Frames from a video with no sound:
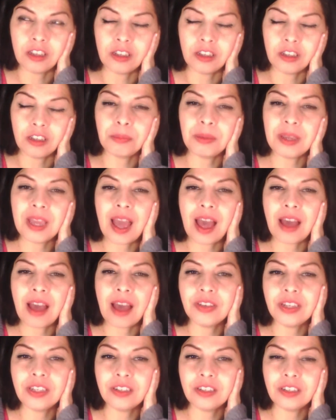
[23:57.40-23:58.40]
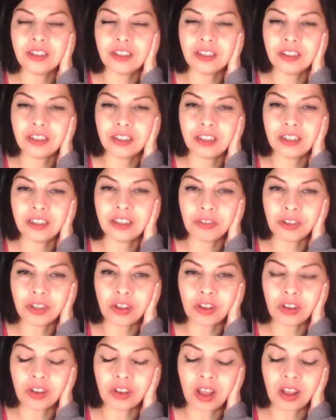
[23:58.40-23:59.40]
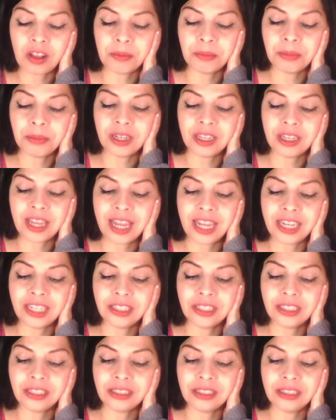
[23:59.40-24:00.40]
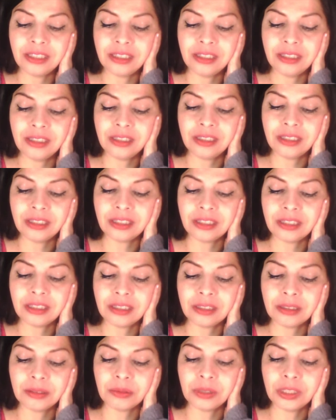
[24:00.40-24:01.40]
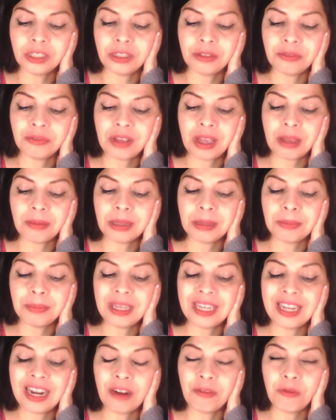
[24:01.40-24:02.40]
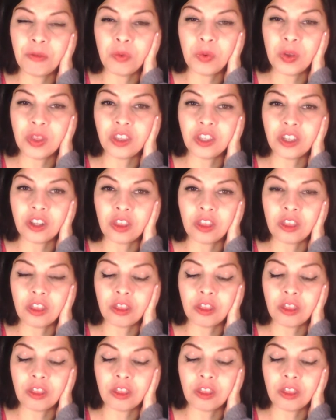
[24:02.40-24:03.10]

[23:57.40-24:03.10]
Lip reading: could be having difficult communications with your family. Be careful with the